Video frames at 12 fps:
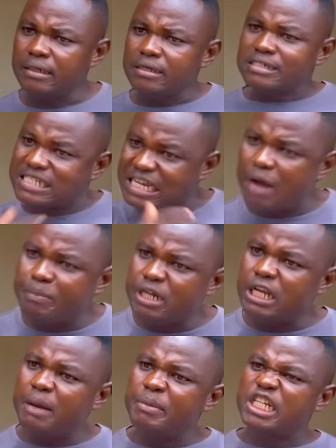Slap me.
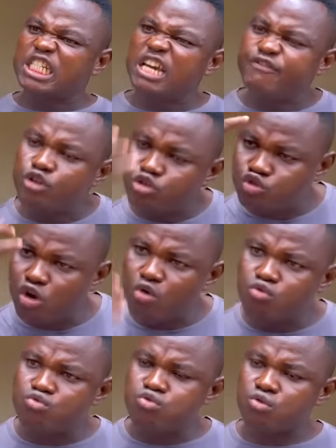Let me give you to
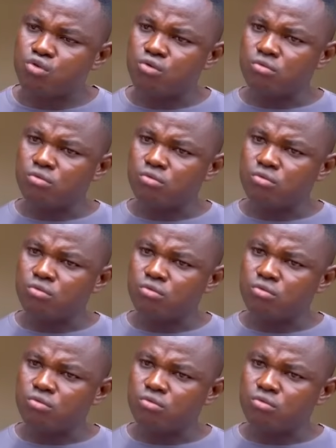Ogugu.